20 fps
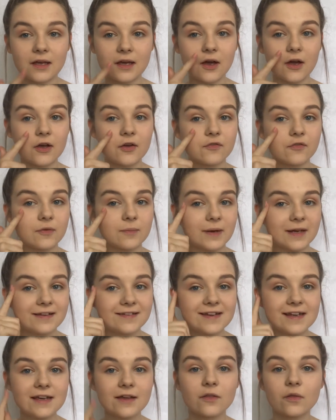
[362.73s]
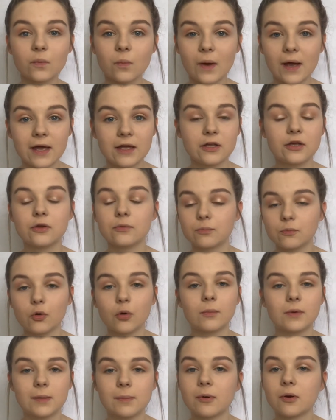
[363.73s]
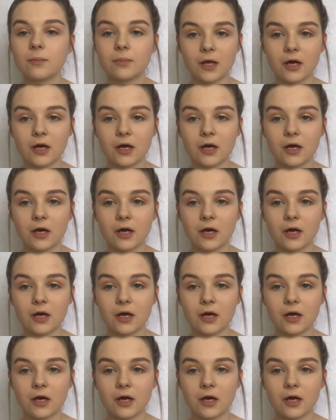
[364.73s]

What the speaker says: it over my cheeks where you'd normally put